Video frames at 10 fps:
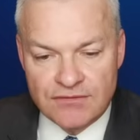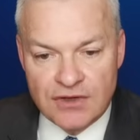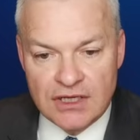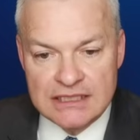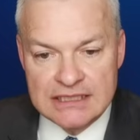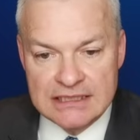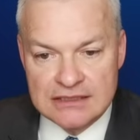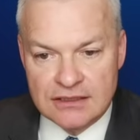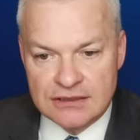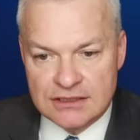Phi
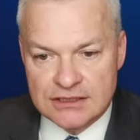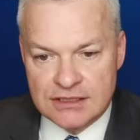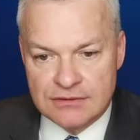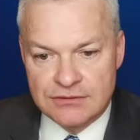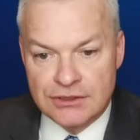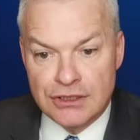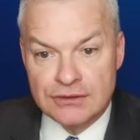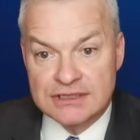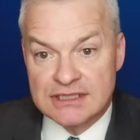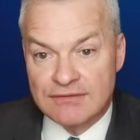takes nothing, so there are
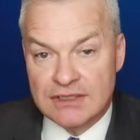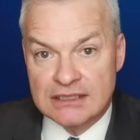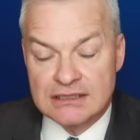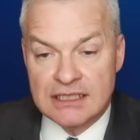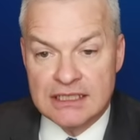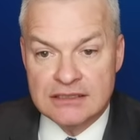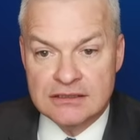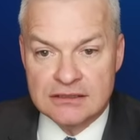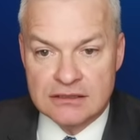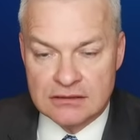no seven-letter
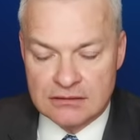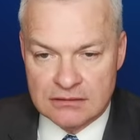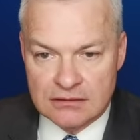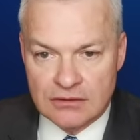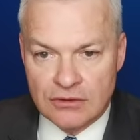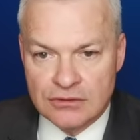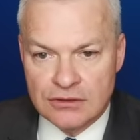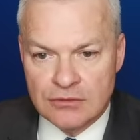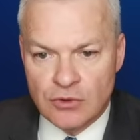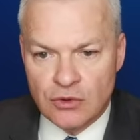lanes
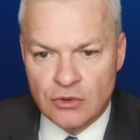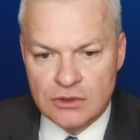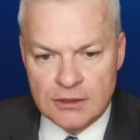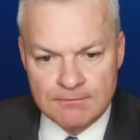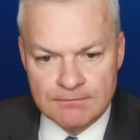on the board.